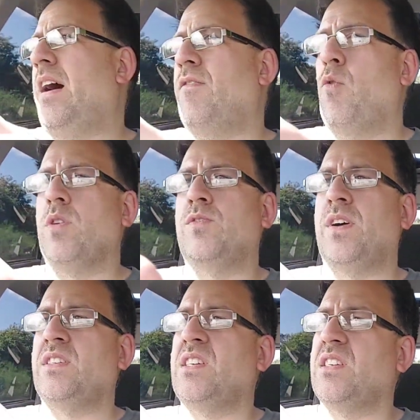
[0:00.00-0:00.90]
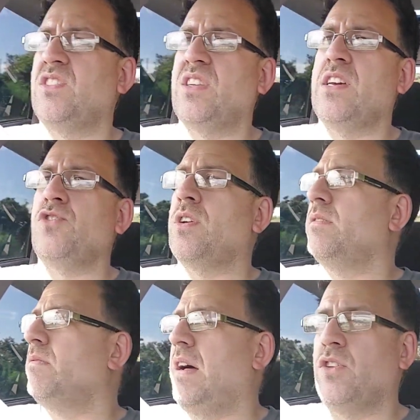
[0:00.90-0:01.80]
I've always fancied a Stagia.
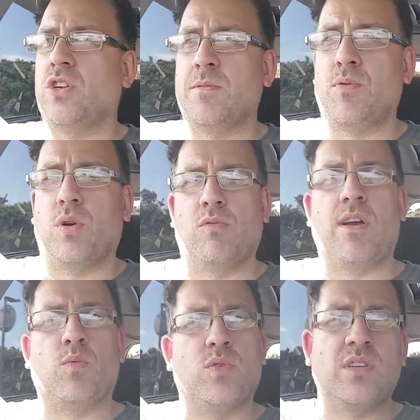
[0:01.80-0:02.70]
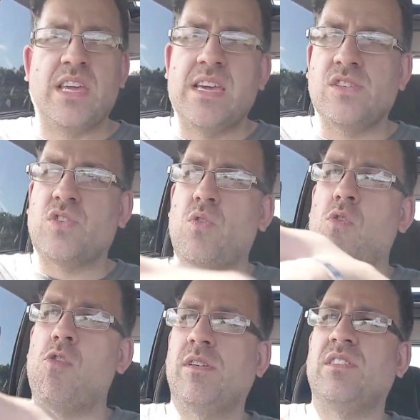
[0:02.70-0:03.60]
I nearly bought a red one years
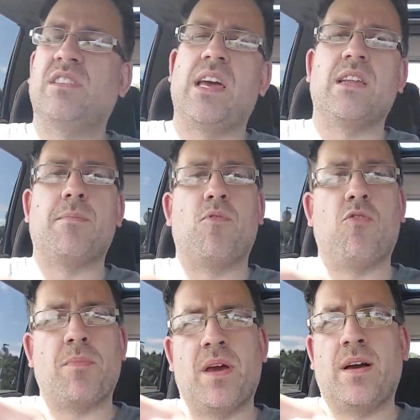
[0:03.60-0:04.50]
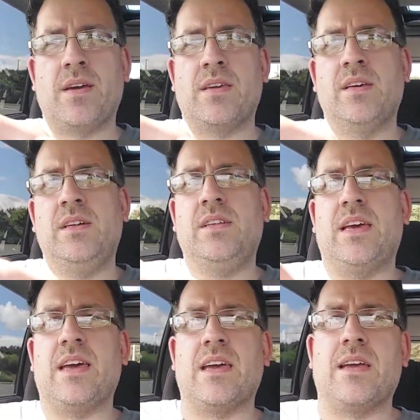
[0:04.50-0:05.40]
ago. Instead I bought my
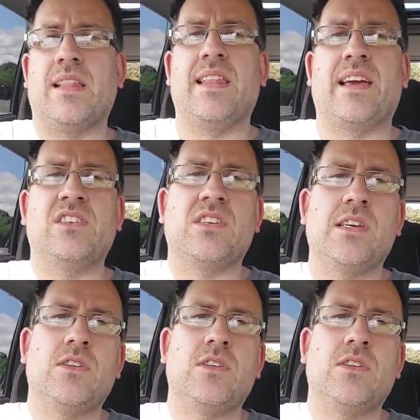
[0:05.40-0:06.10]
Legacy